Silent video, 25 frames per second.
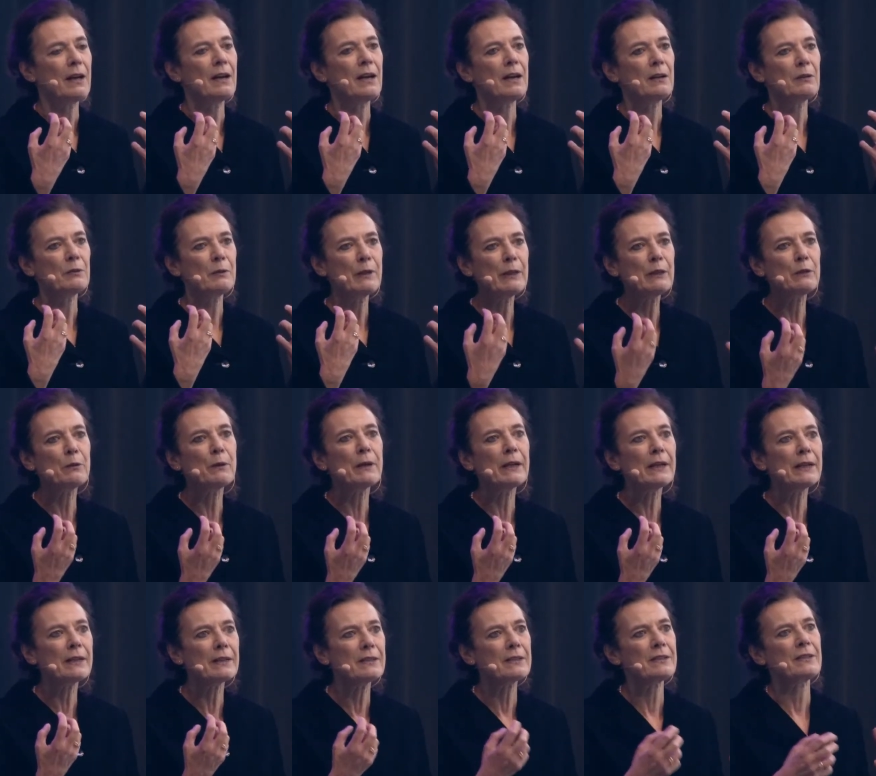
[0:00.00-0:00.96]

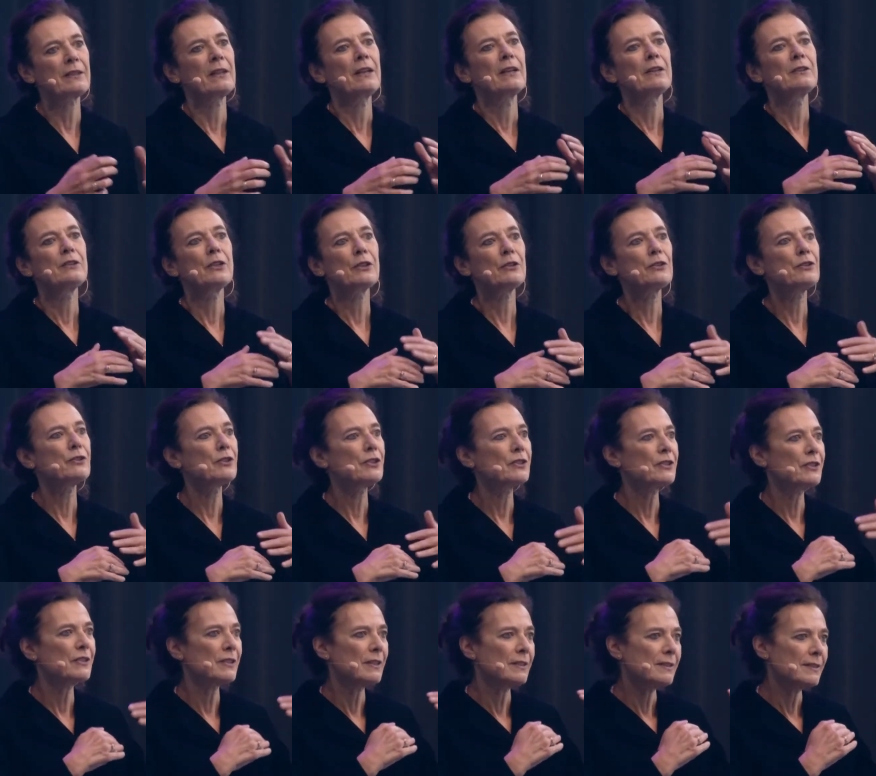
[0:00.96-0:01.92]
requires not
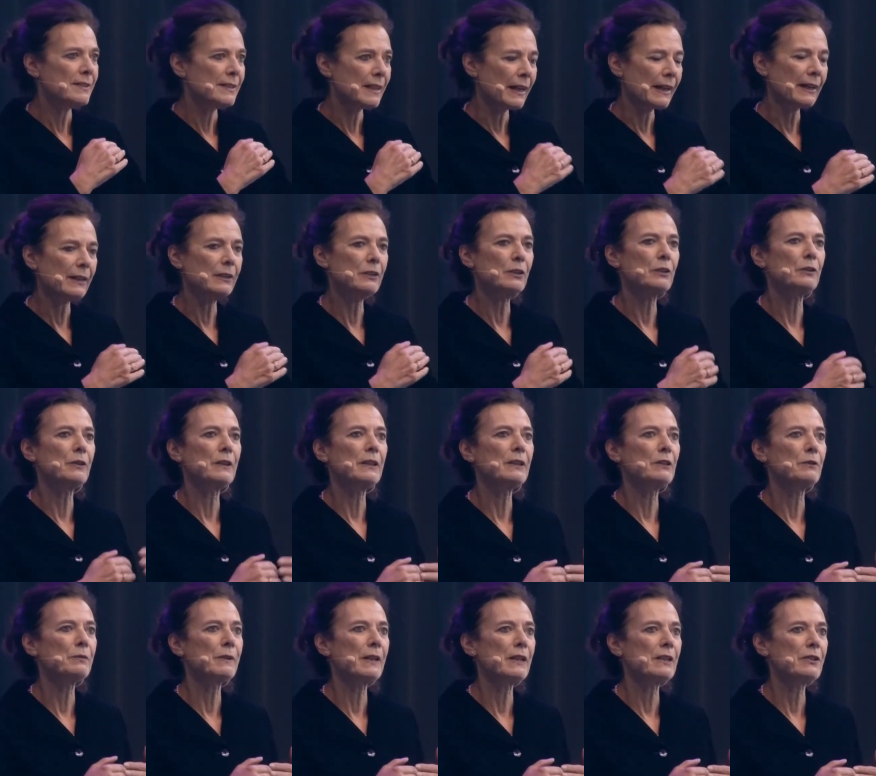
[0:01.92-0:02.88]
just technical
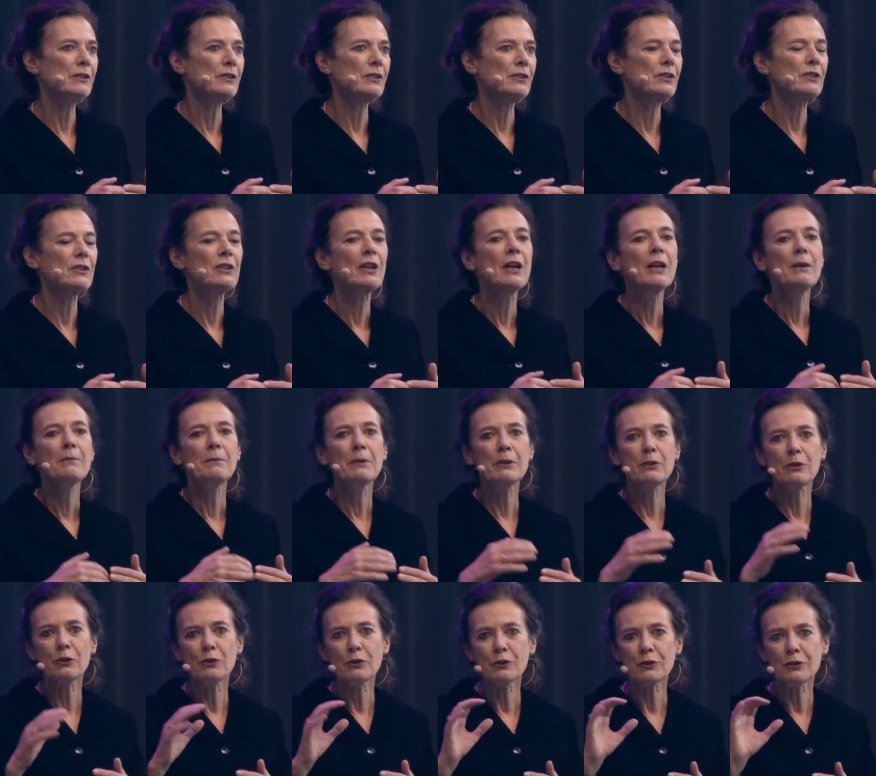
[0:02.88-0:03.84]
innovations, but
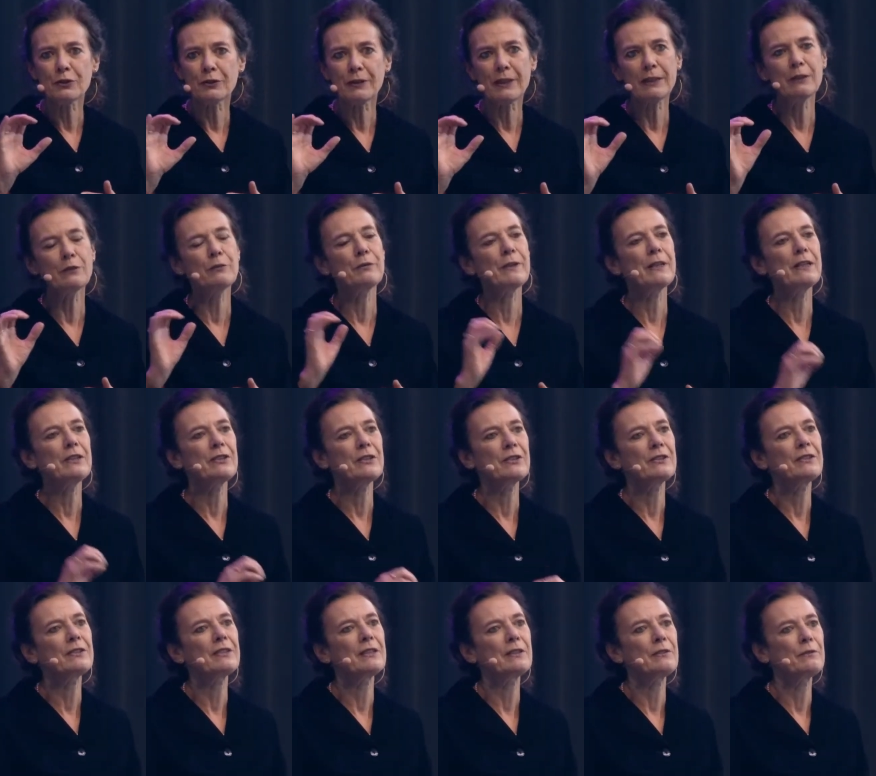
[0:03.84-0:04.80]
also
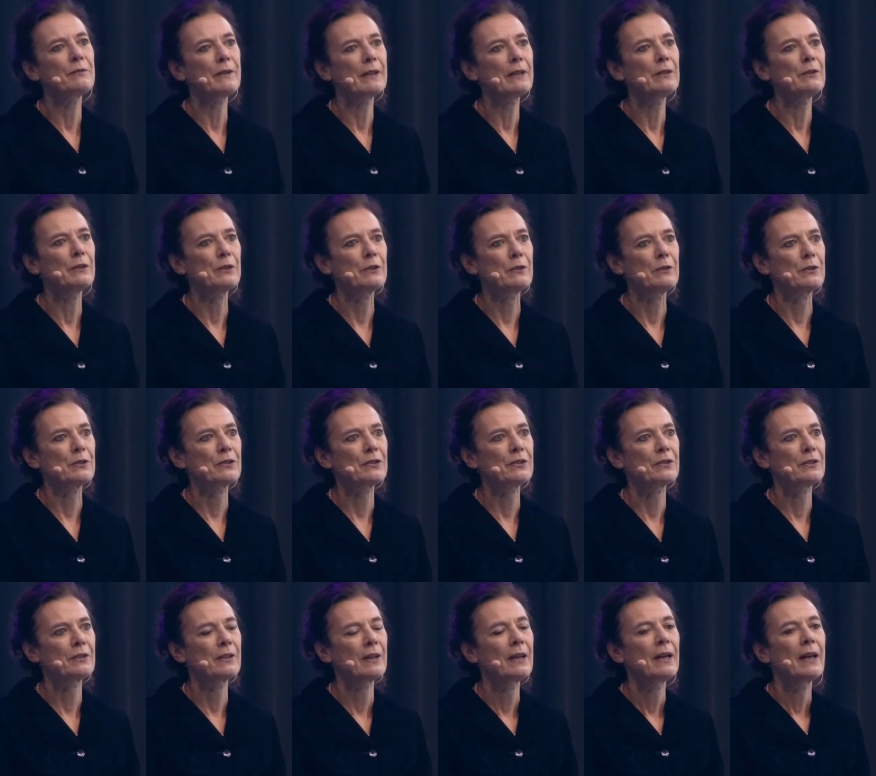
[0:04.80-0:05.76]
innovations in
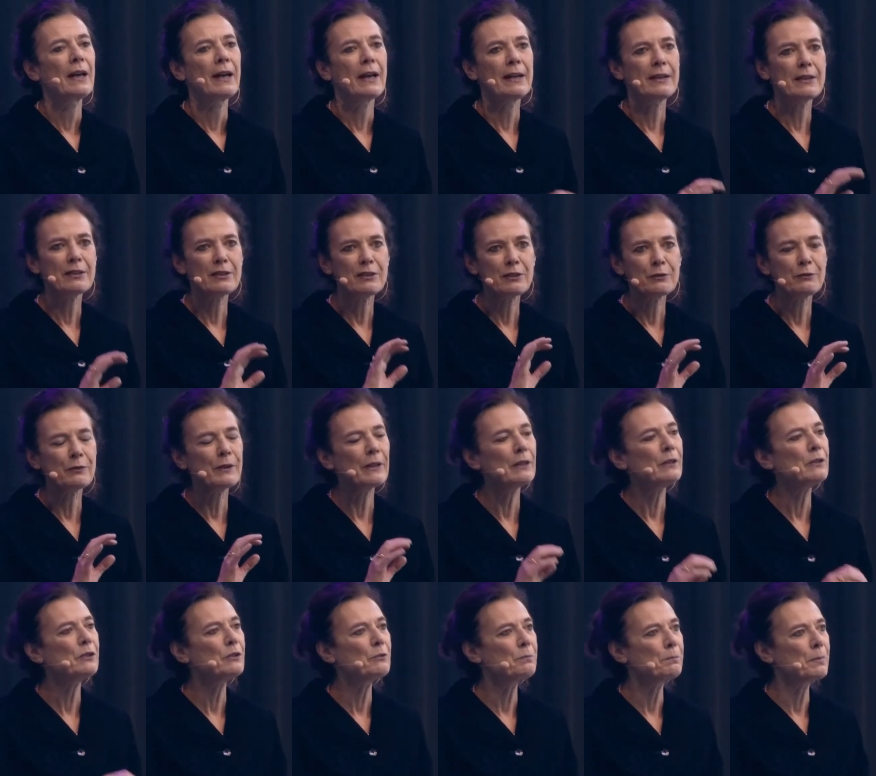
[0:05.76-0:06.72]
values. And it's the
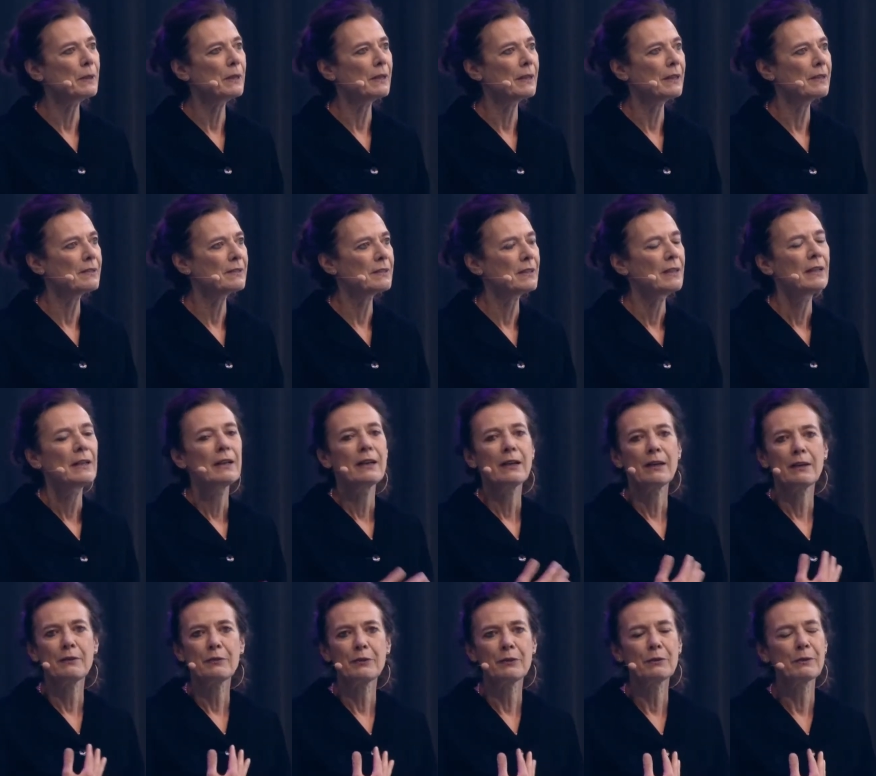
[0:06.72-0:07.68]
value part,
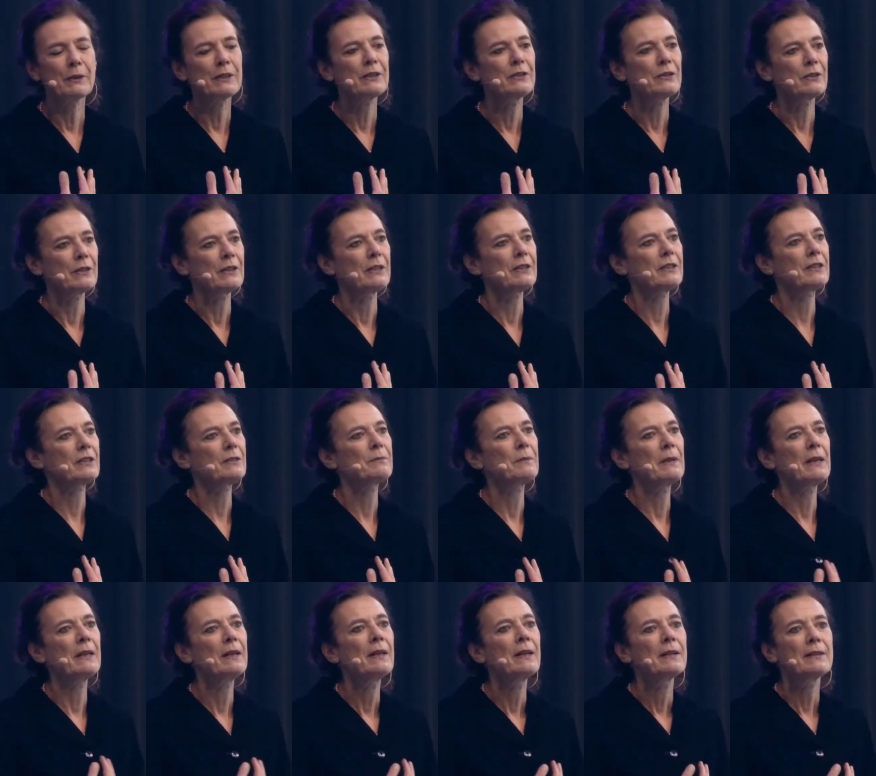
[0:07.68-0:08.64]
if you want to ask
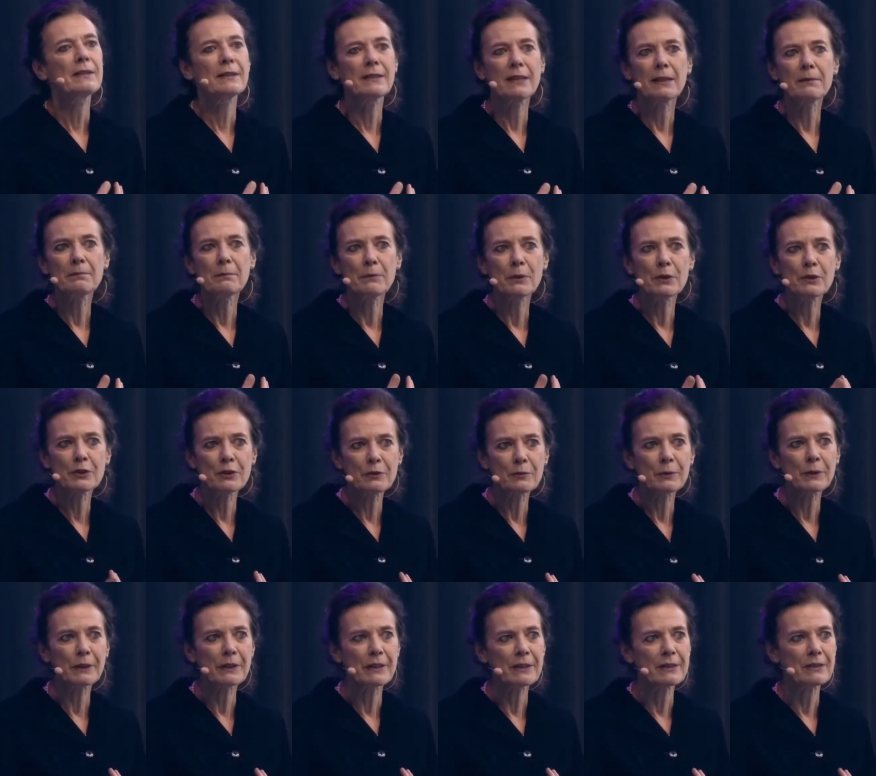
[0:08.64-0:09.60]
me, that I'm most
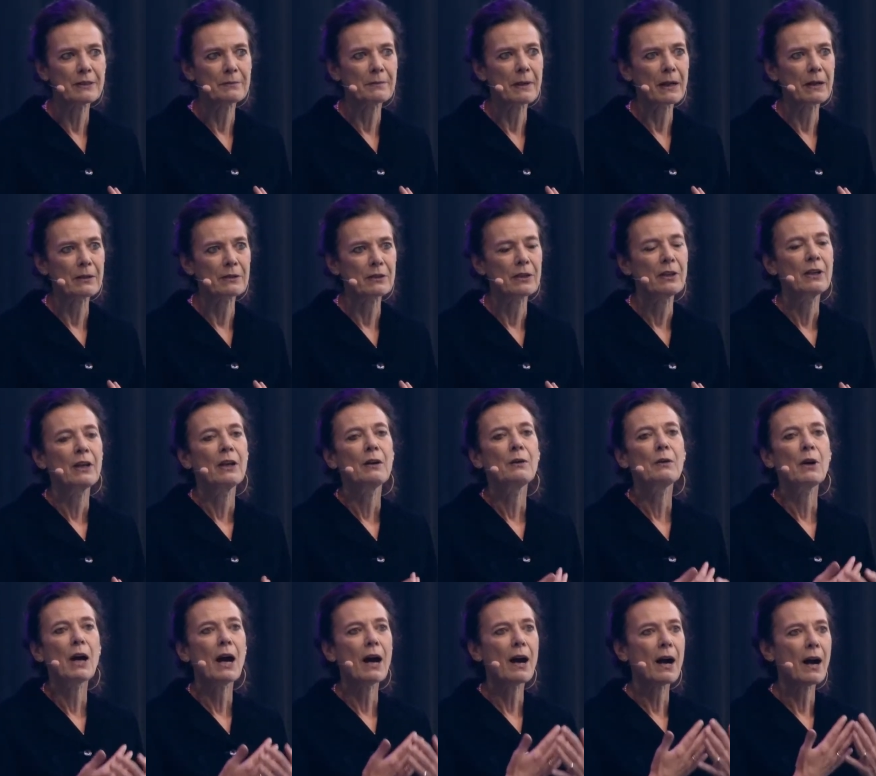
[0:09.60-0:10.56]
worried about.
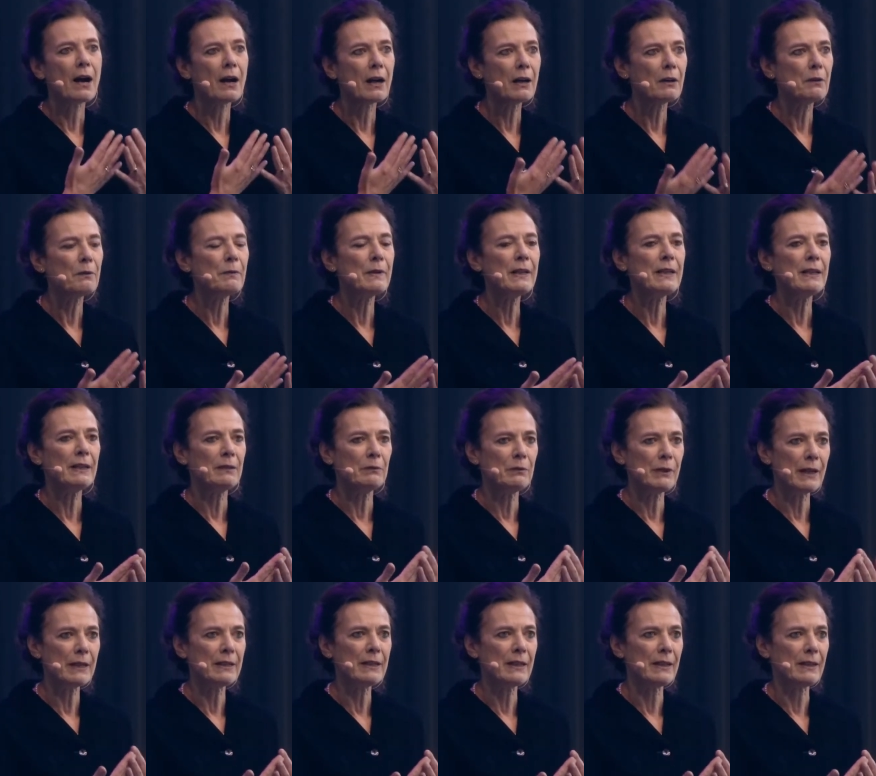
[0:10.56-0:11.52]
Are we
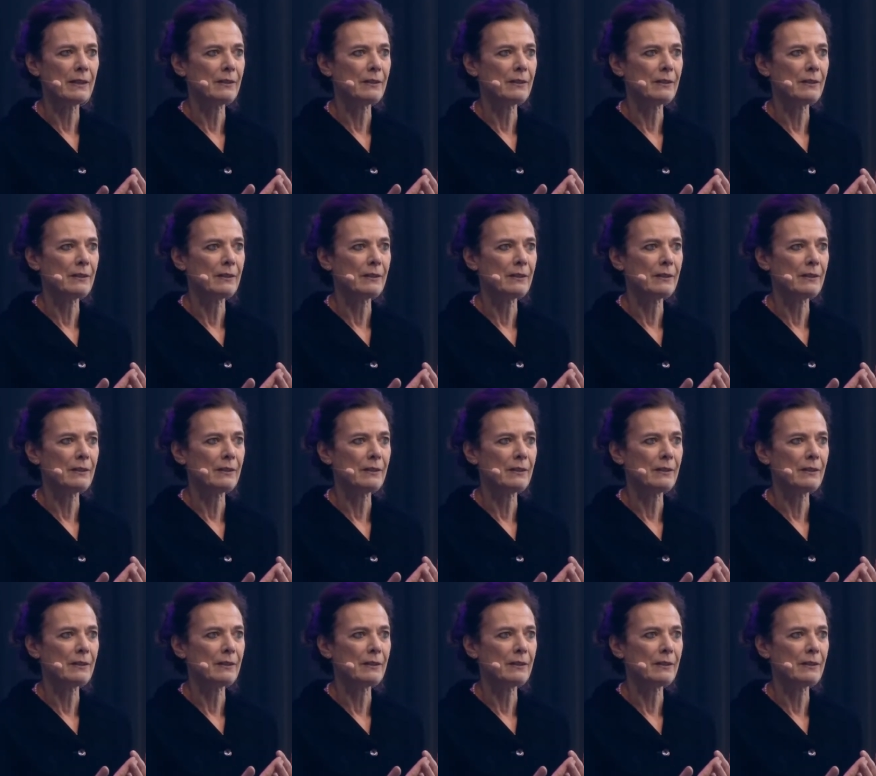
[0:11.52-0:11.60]
ready